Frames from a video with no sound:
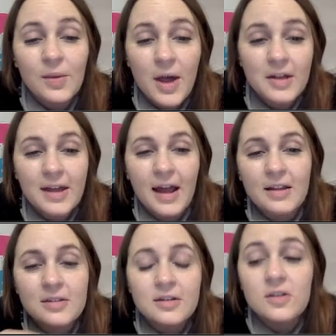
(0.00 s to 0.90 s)

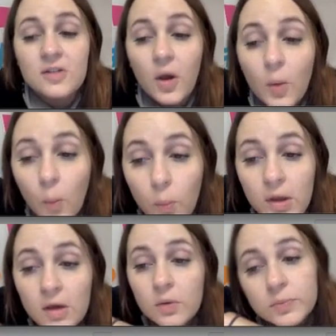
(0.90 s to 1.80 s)
Wildcats. So
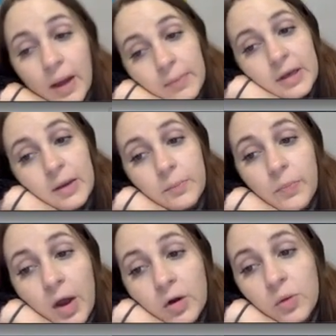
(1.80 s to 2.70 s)
we are wrapping up
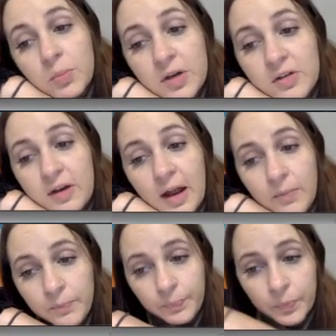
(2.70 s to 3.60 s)
our notebook
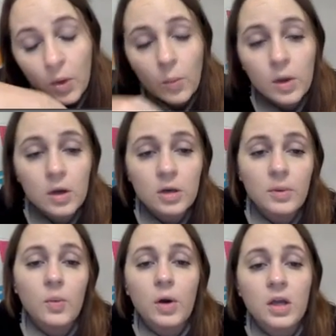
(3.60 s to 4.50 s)
today. We are going to
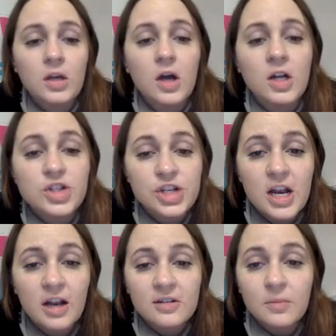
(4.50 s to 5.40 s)
be working on
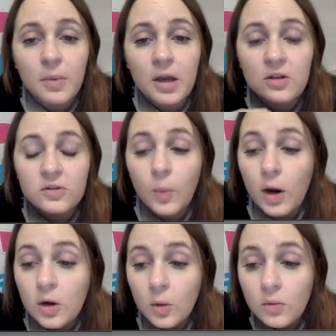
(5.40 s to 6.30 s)
genetics and Punnett
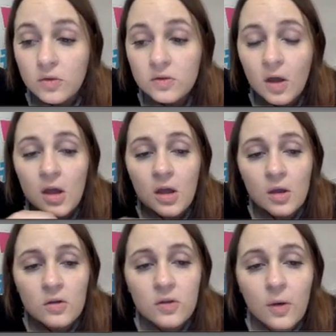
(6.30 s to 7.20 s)
square notes.
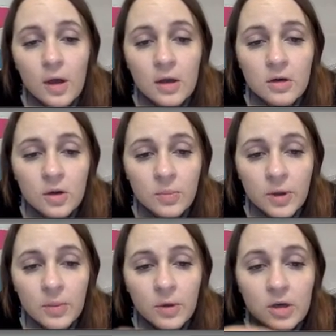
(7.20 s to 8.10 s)
So in our
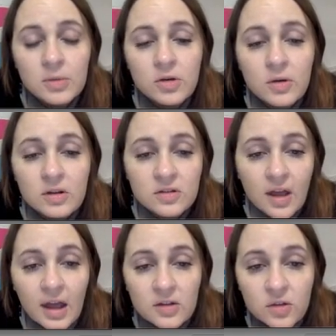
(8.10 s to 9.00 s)
notebook, we're going to be doing
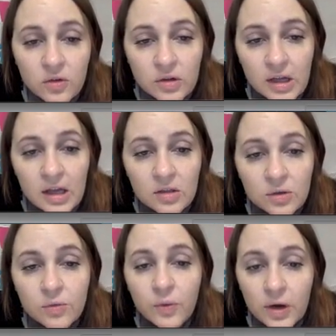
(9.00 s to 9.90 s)
slides 38
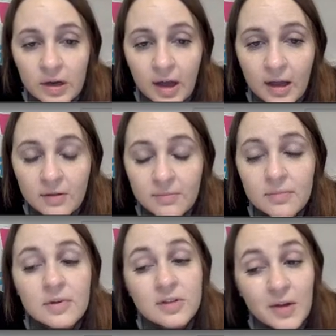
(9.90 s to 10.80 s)
through 49.
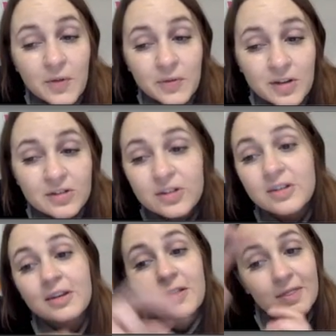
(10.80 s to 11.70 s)
Slide 50 is
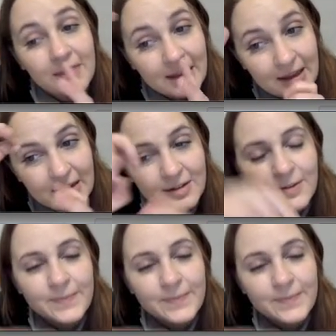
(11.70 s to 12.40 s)
just the end.